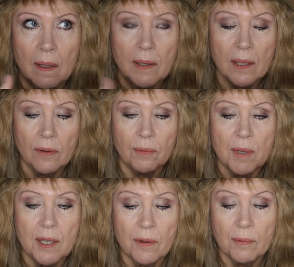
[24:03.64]
I think
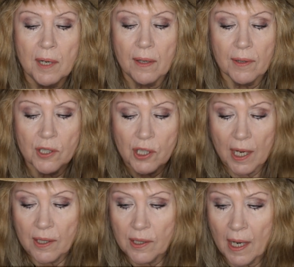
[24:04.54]
three of the
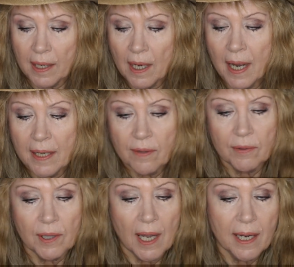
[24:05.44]
shades I kind
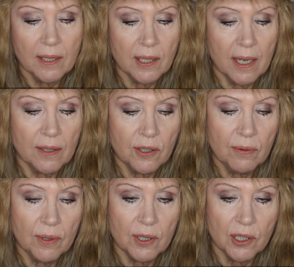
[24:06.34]
of liked and
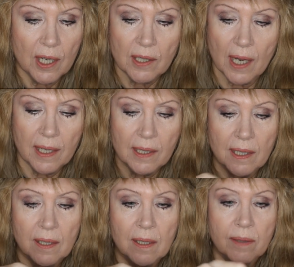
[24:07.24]
two of the shades I
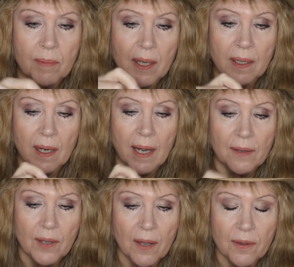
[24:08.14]
didn't, but I
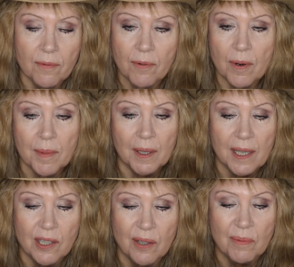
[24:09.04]
thought the
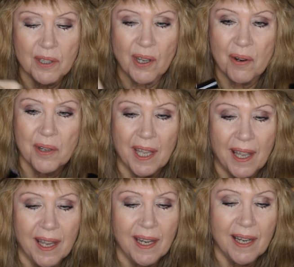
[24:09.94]
formulation was
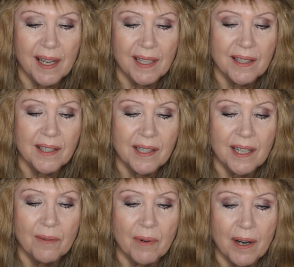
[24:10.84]
okay. I didn't
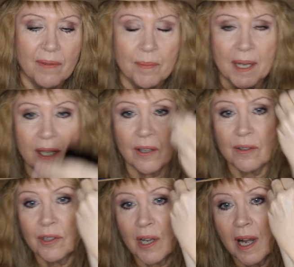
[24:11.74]
see where everybody
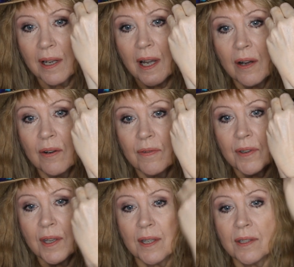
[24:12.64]
goes gaga over
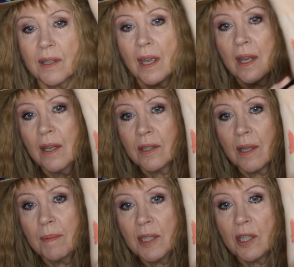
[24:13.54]
this. So
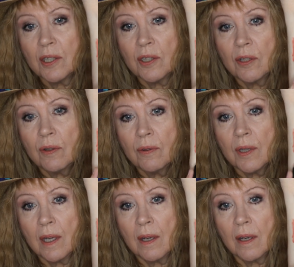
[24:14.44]
let me just do
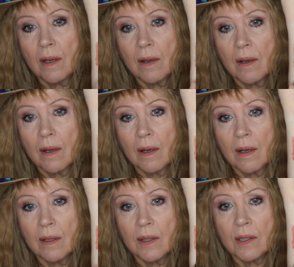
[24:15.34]
the
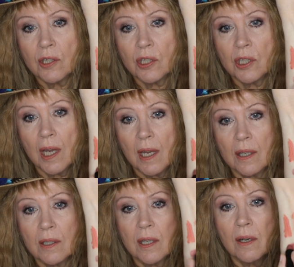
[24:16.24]

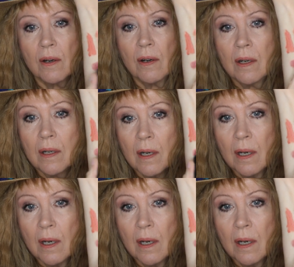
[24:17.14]
shades here.